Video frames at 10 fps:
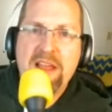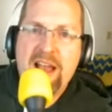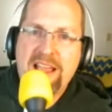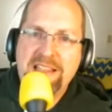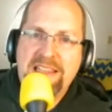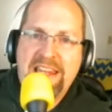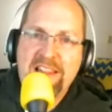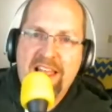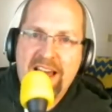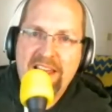I clean a
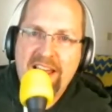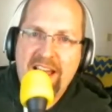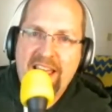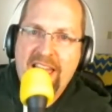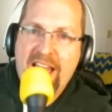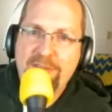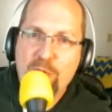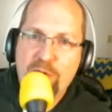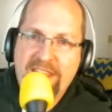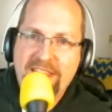lot. I got
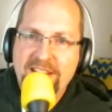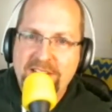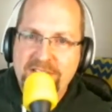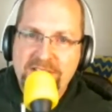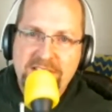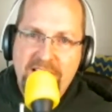four kids.